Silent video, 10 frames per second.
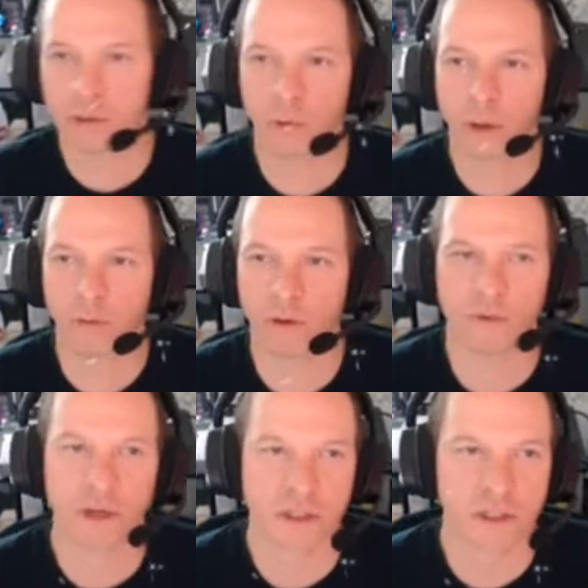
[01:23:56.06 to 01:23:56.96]
do a quick
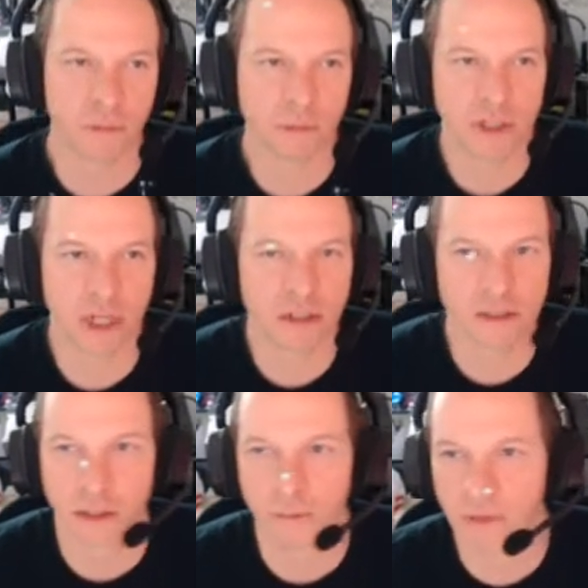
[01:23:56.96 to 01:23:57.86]
refresh because sometimes chat
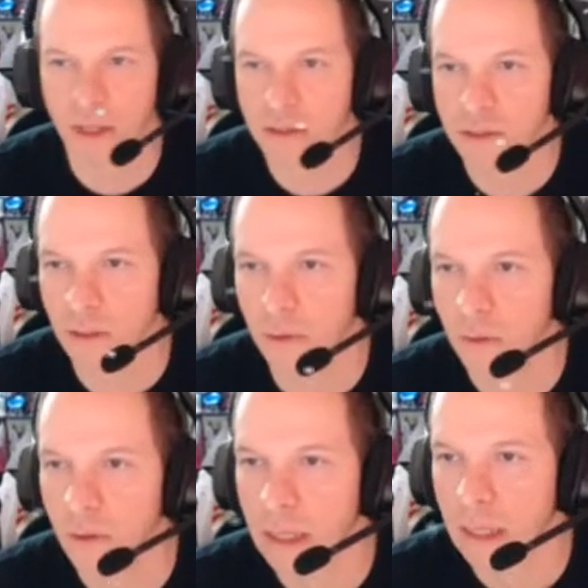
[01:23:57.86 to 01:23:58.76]
doesn't update. So
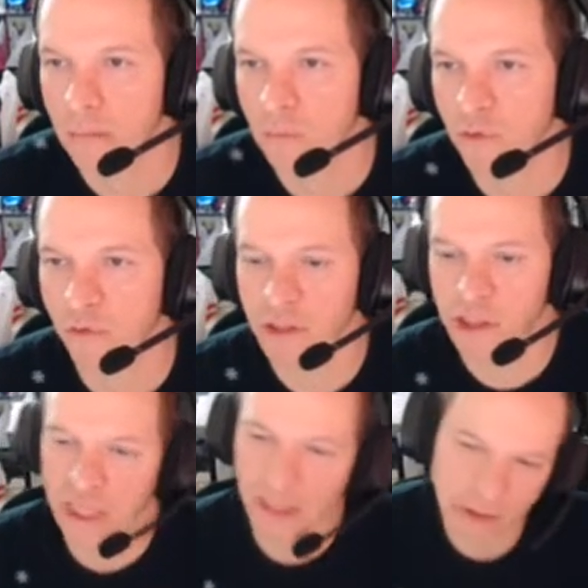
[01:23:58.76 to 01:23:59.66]
I'm going to refresh the
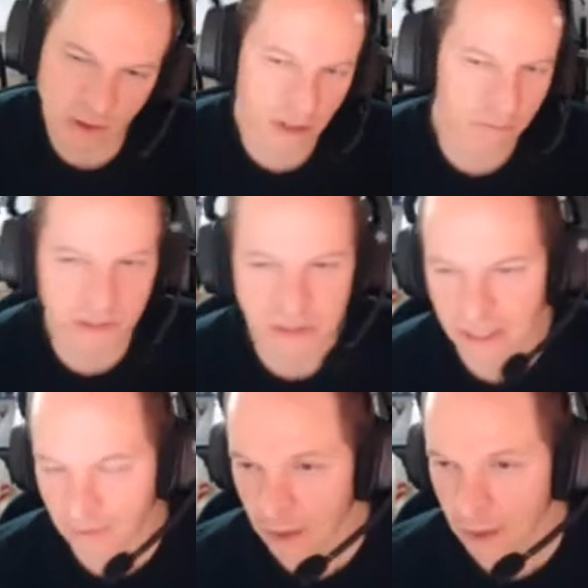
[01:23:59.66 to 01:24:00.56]
chat, make sure I didn't miss
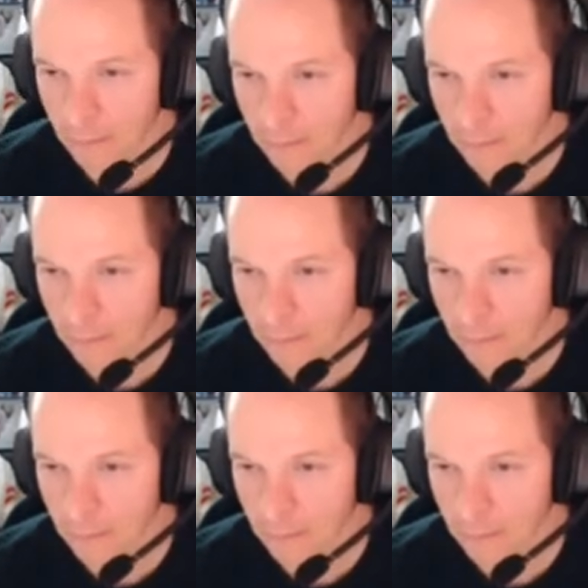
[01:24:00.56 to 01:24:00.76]
anything.